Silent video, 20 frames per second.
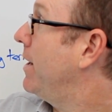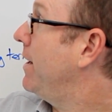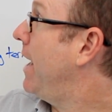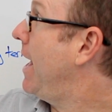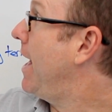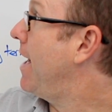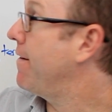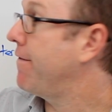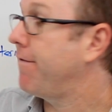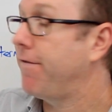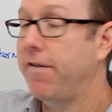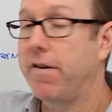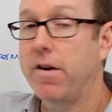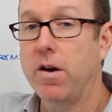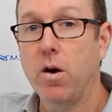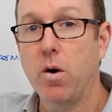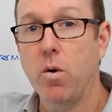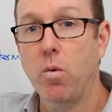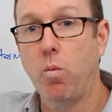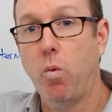can have
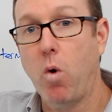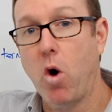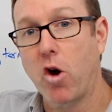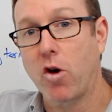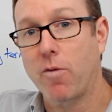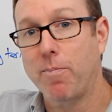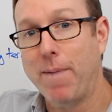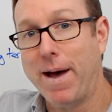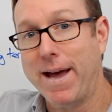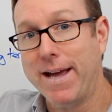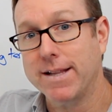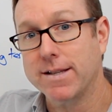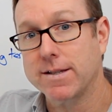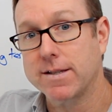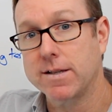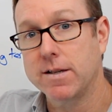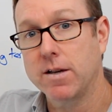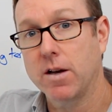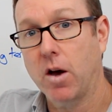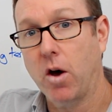
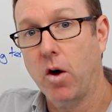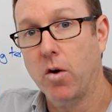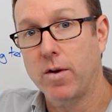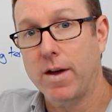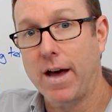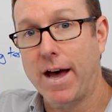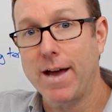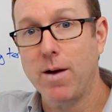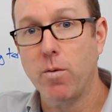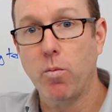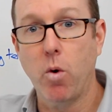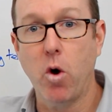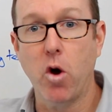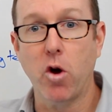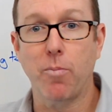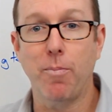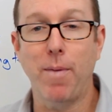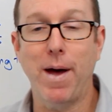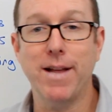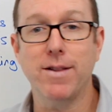workmates, okay?
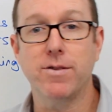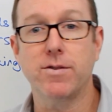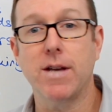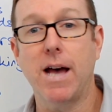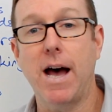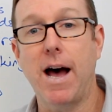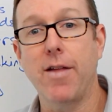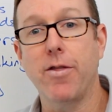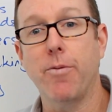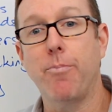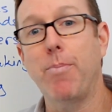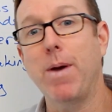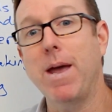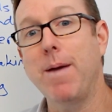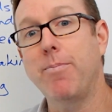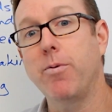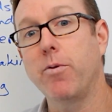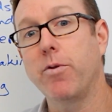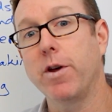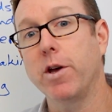Workmates are the
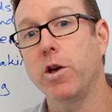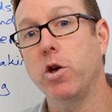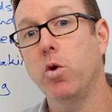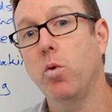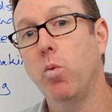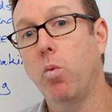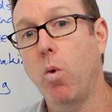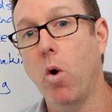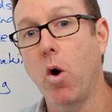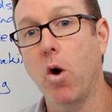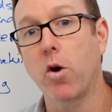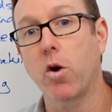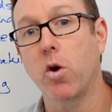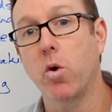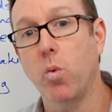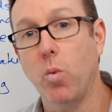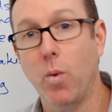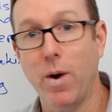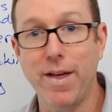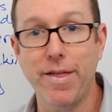people that you work
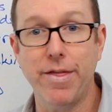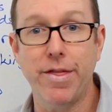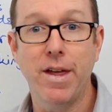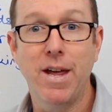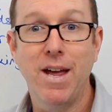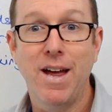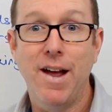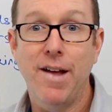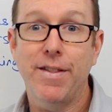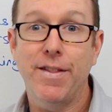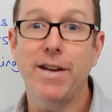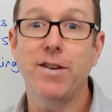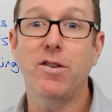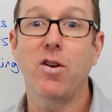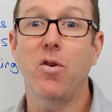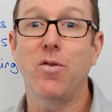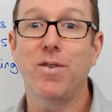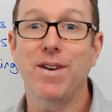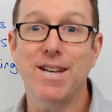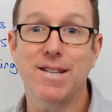with. They
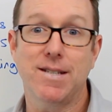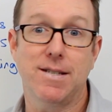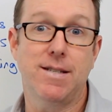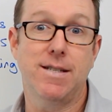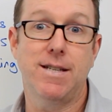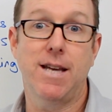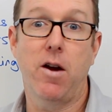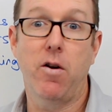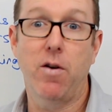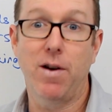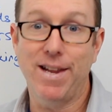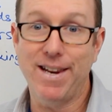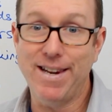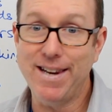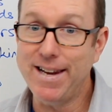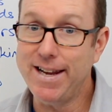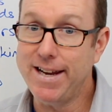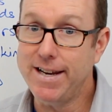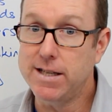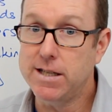don't necessarily
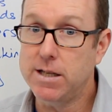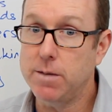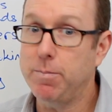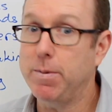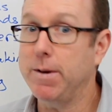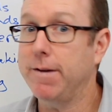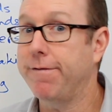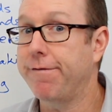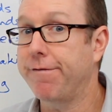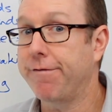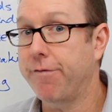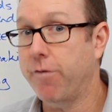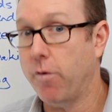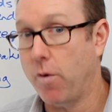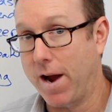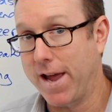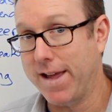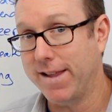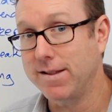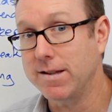need to be
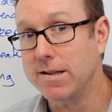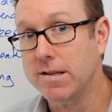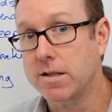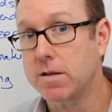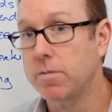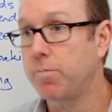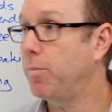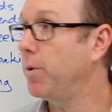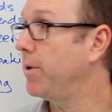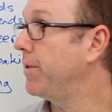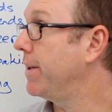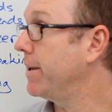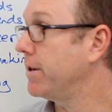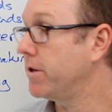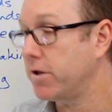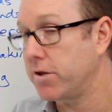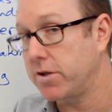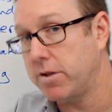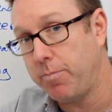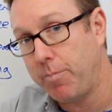friends, but they're
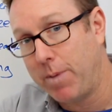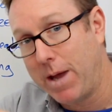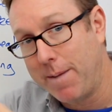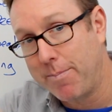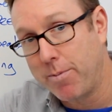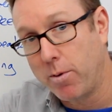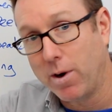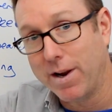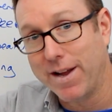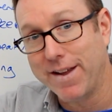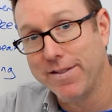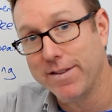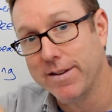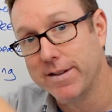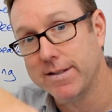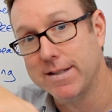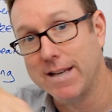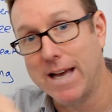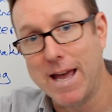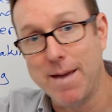just people in the
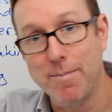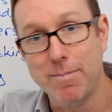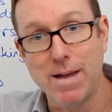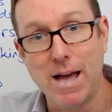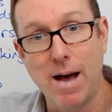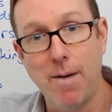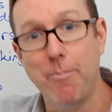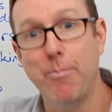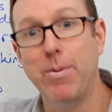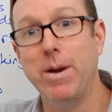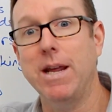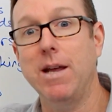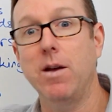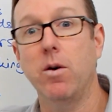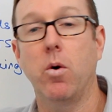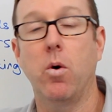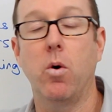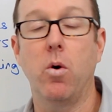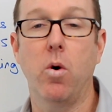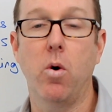same company
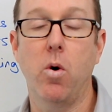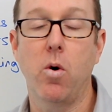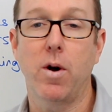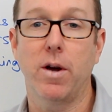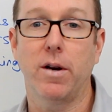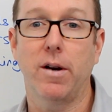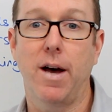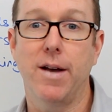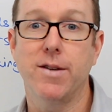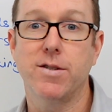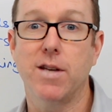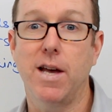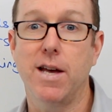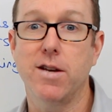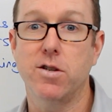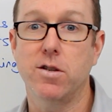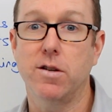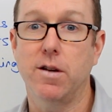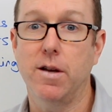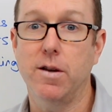or
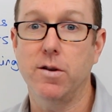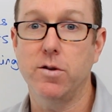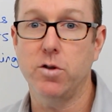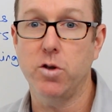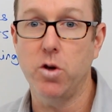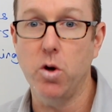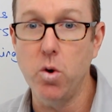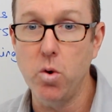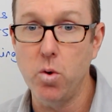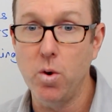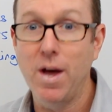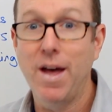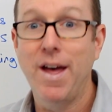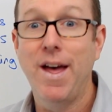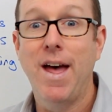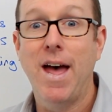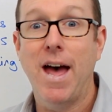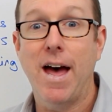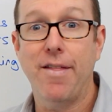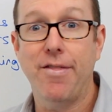organization as you,
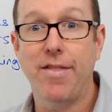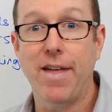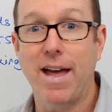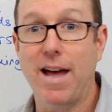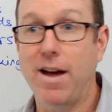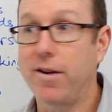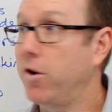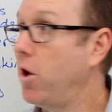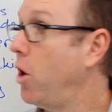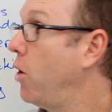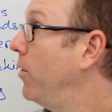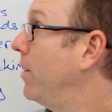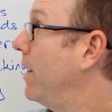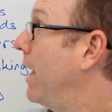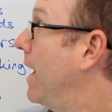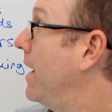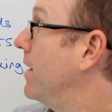and they are known